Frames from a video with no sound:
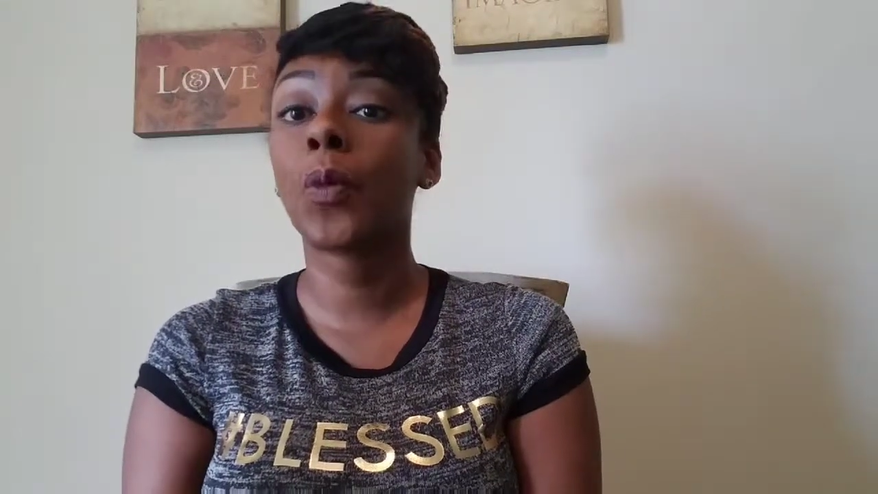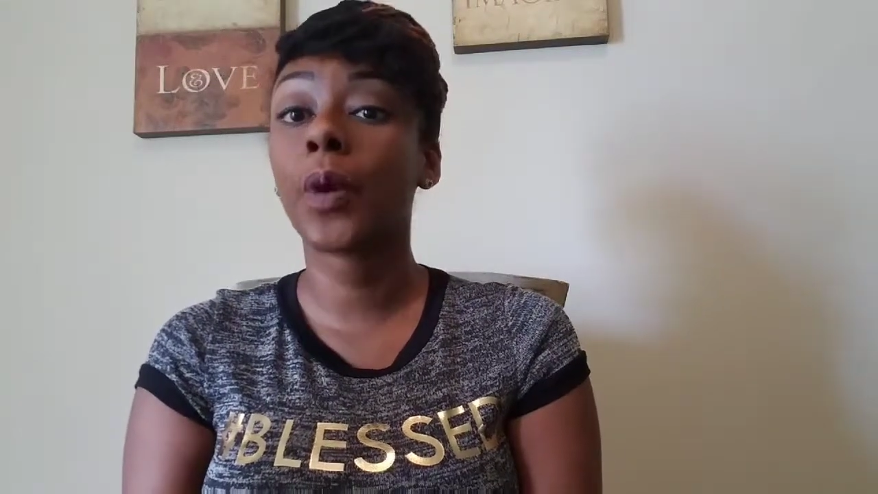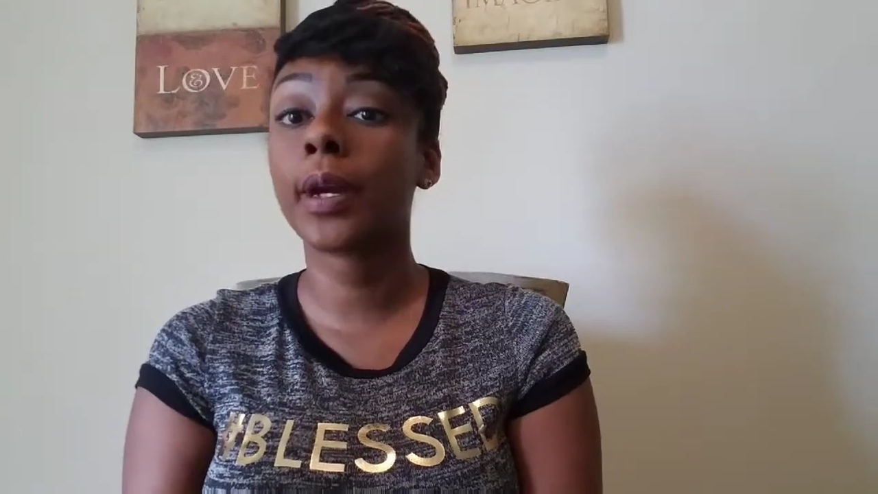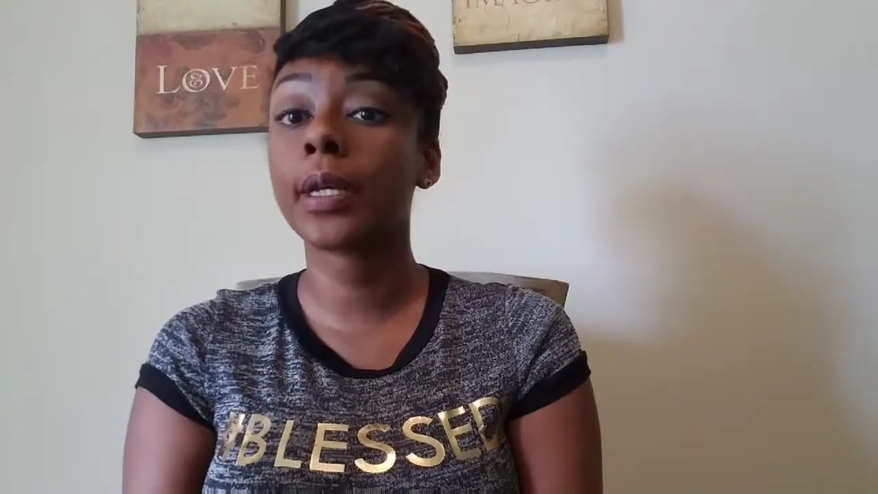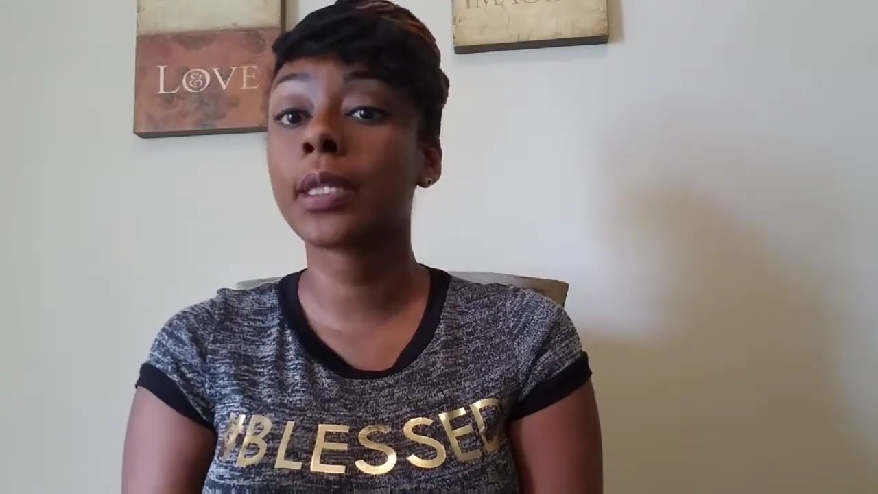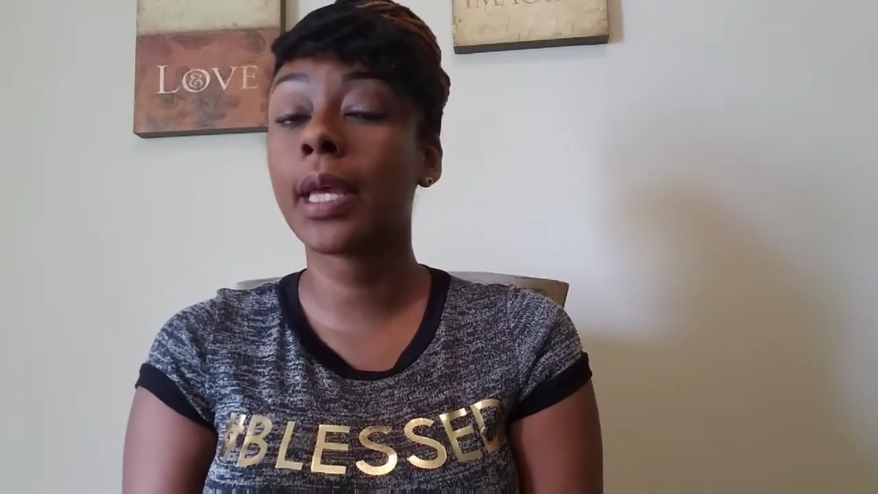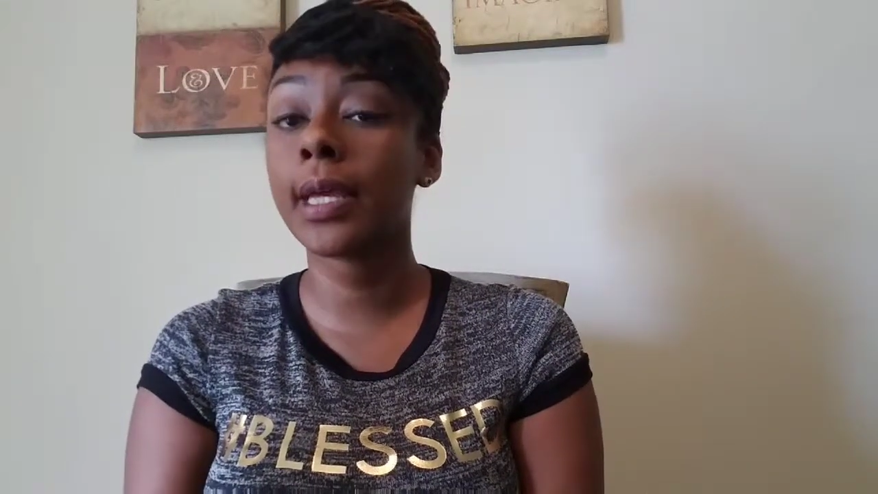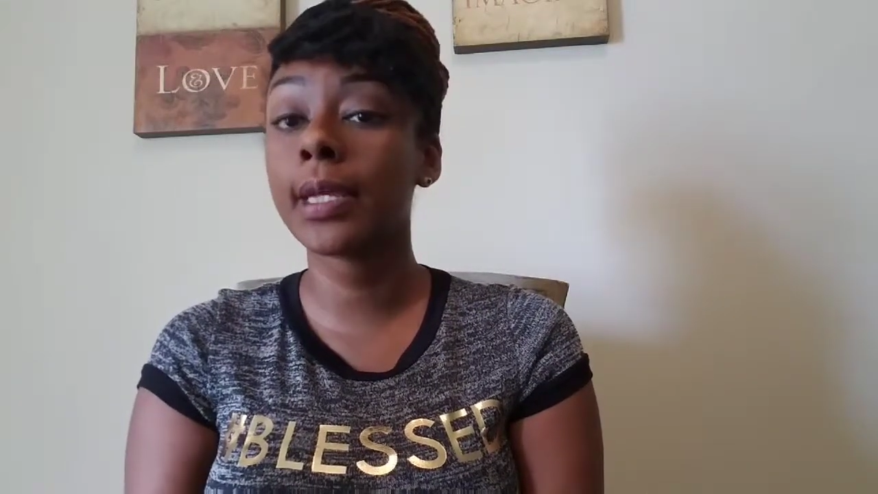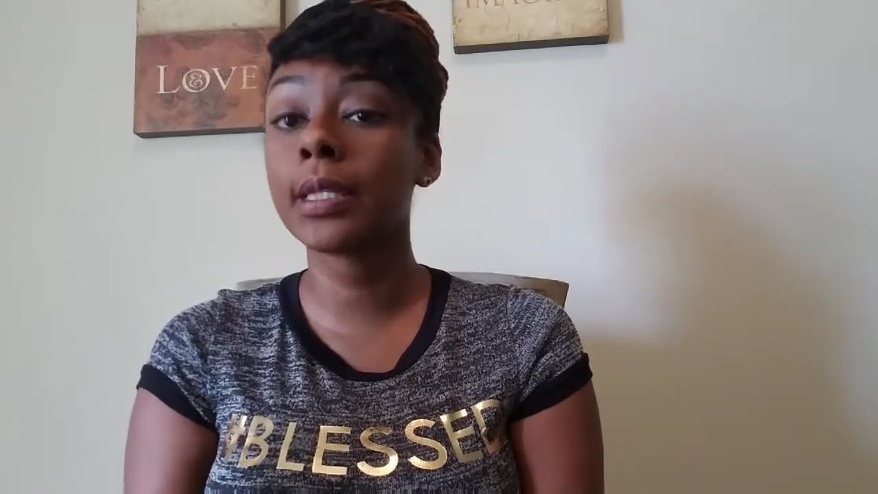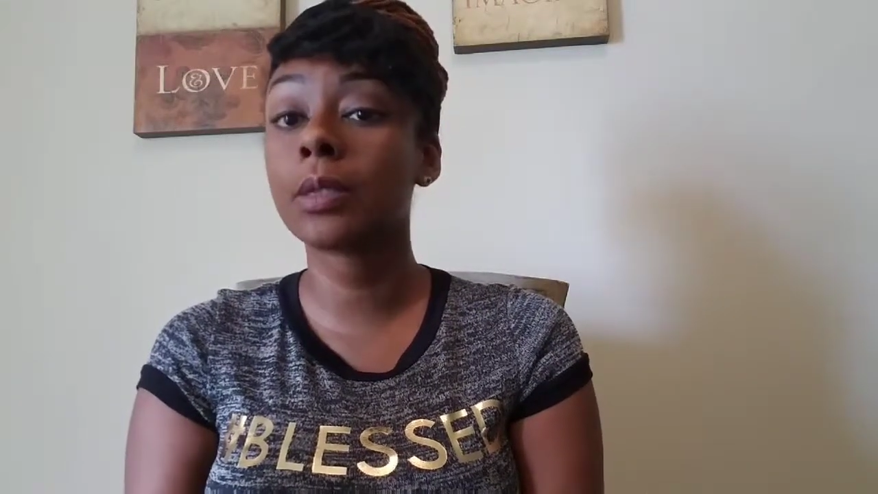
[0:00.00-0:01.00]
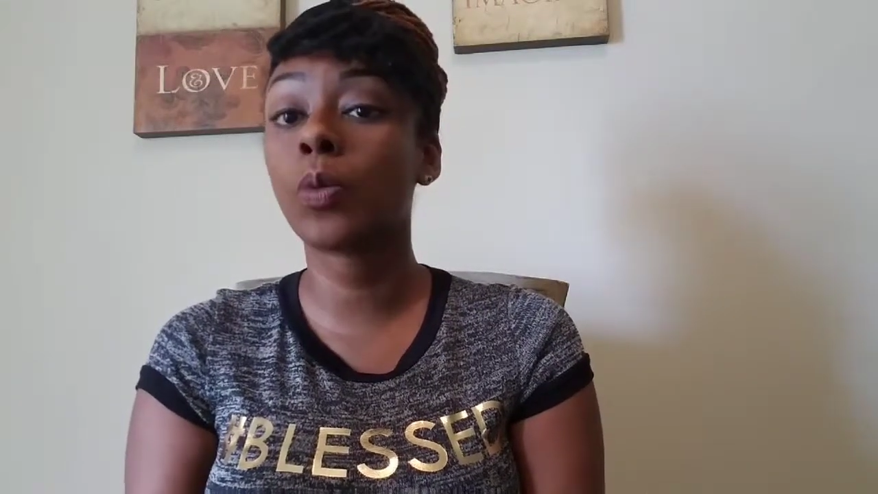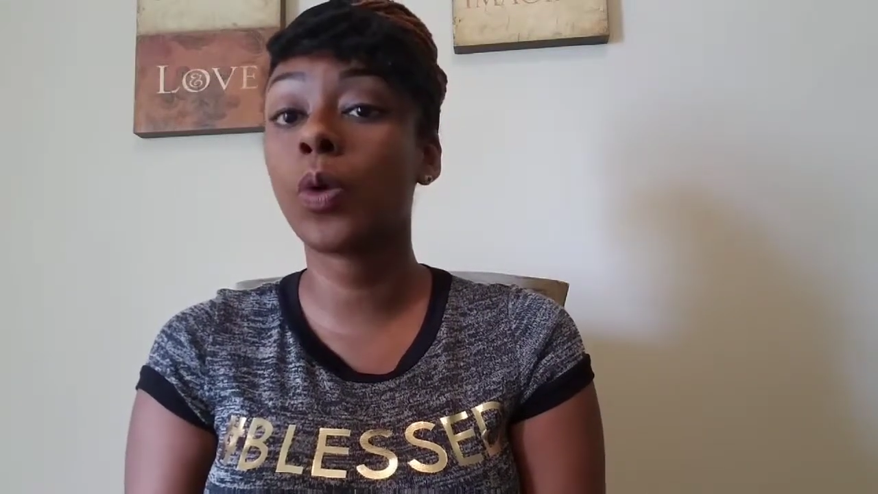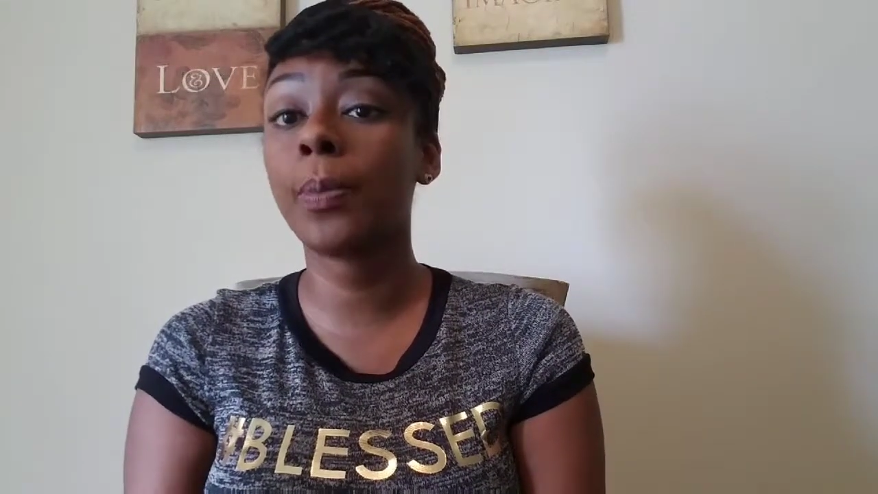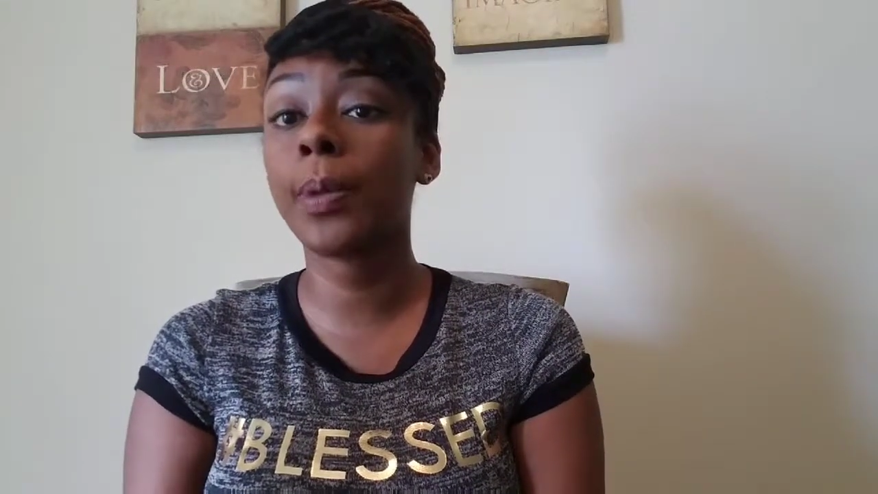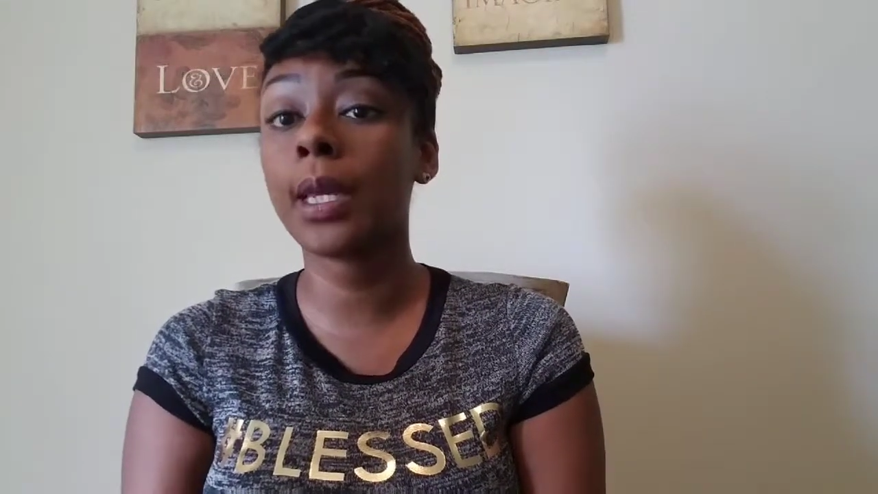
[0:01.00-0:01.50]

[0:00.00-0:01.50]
whereas his will